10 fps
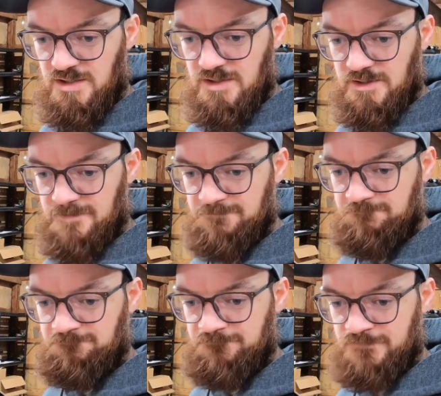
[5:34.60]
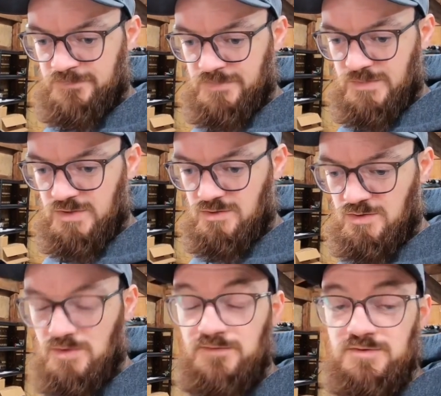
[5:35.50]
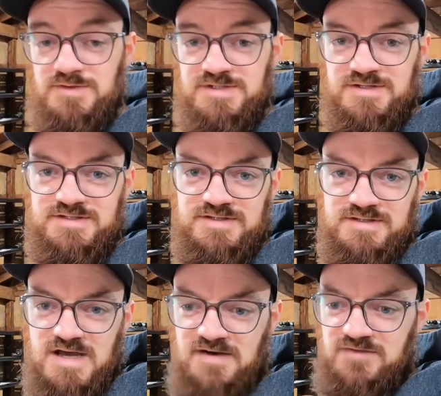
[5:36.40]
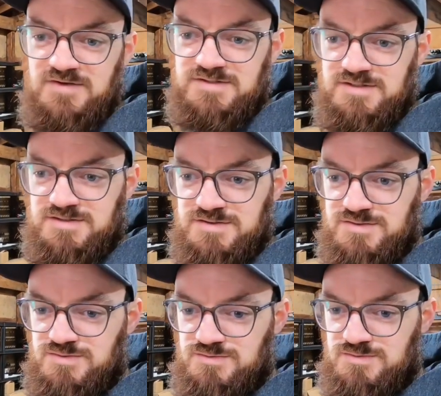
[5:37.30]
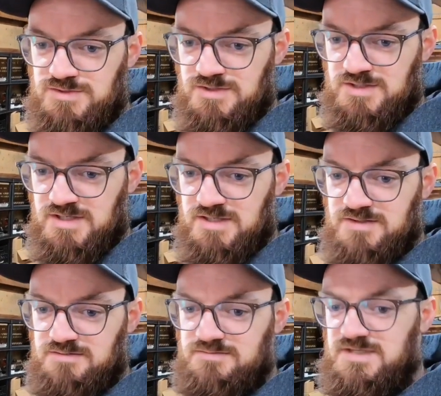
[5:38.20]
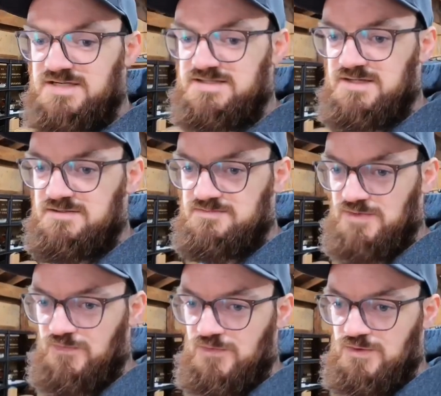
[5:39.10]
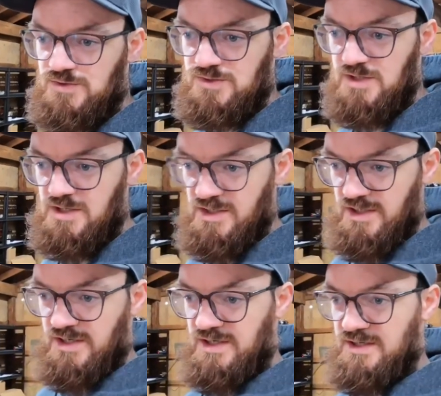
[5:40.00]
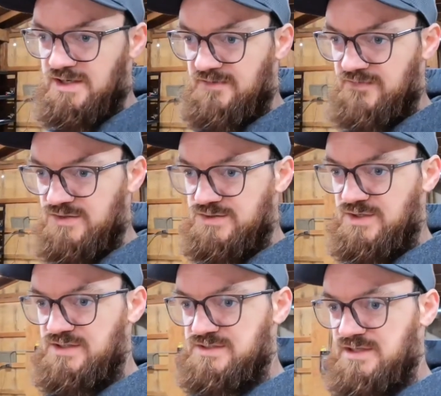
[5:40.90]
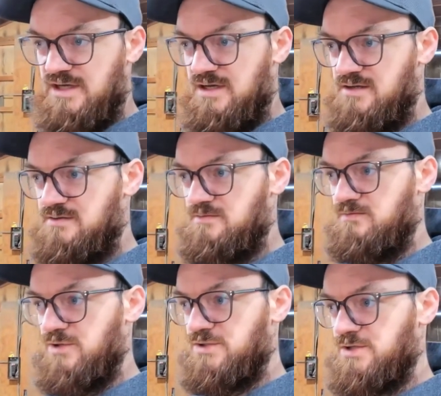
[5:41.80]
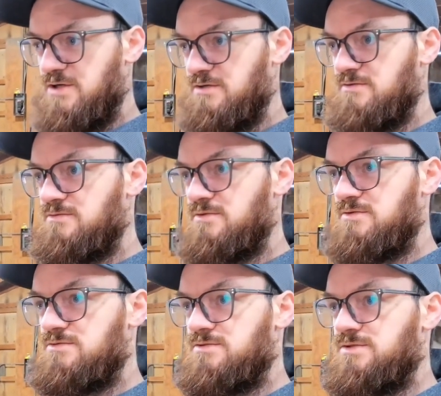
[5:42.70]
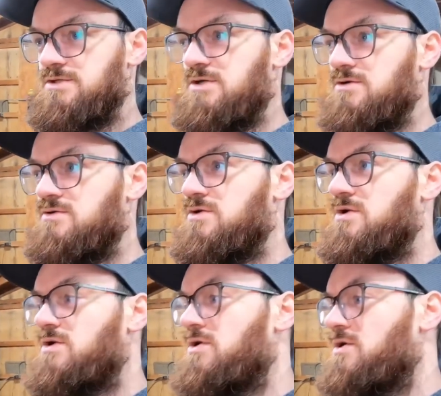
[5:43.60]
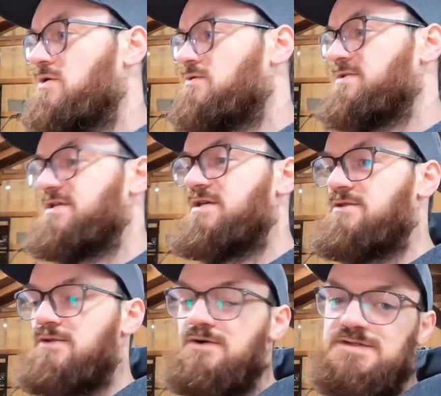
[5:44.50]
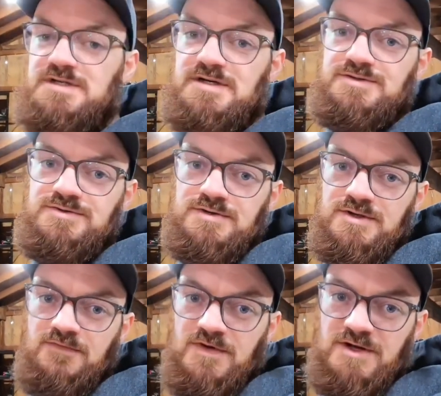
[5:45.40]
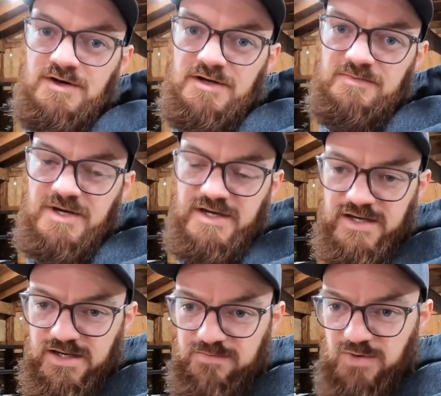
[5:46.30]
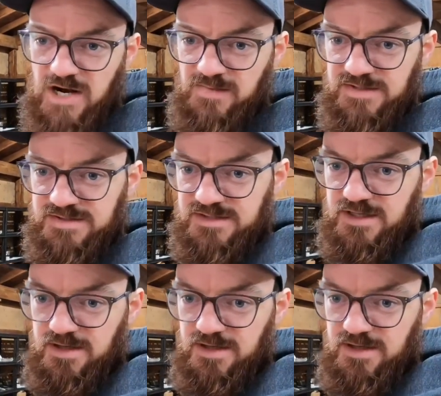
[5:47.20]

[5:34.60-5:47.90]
hopefully we start seeing the AFCOs here soon so that I can test on them before that first race at Birch Run. So once I get those in, I'll do another video on them like I had promised.